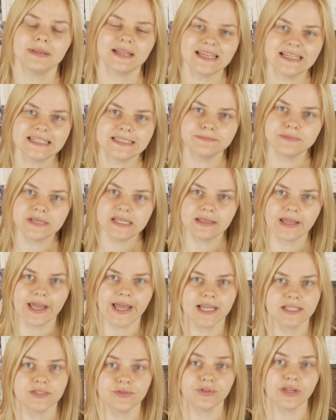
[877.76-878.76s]
please be
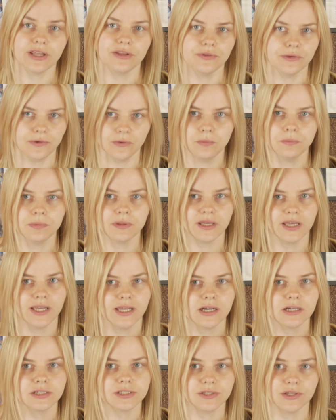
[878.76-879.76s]
nice to the new
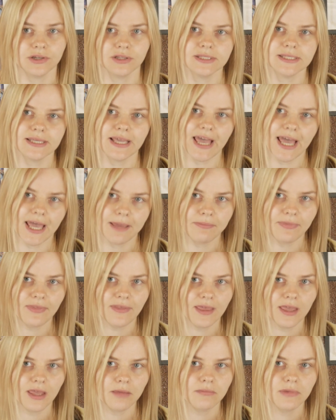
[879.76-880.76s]
players, don't scam
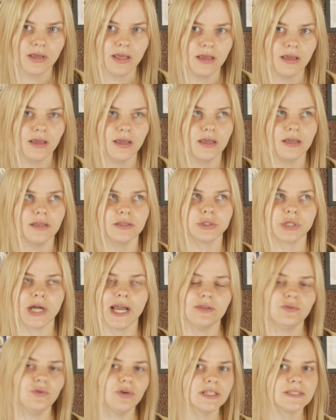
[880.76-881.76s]
them,
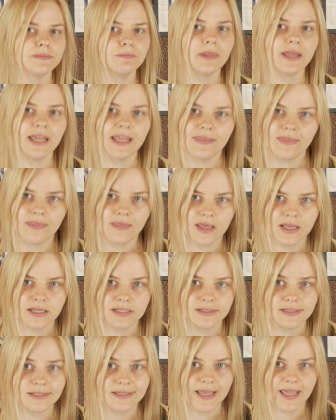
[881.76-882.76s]
try to explain
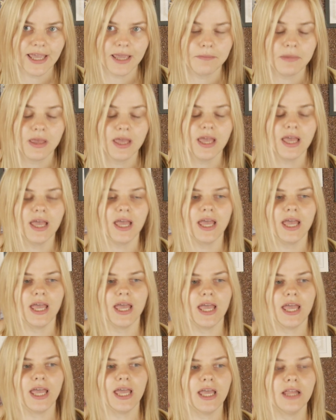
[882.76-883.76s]
things to them,
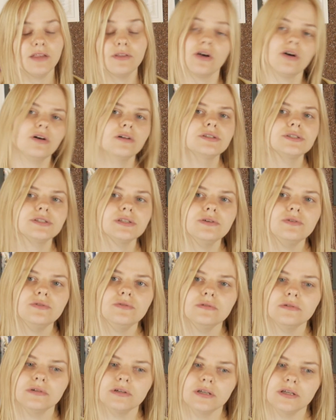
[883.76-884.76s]
and
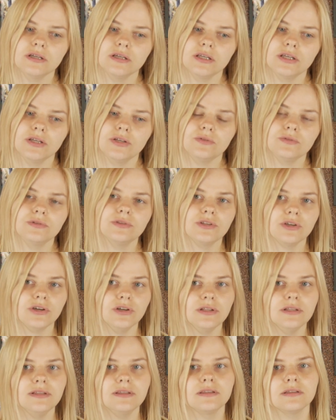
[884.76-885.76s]
also you
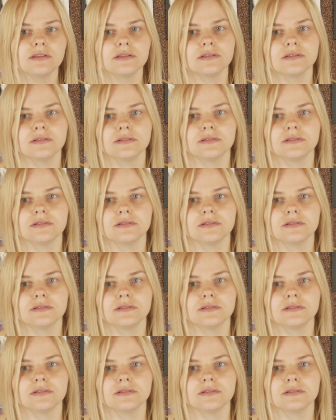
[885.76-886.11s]
don't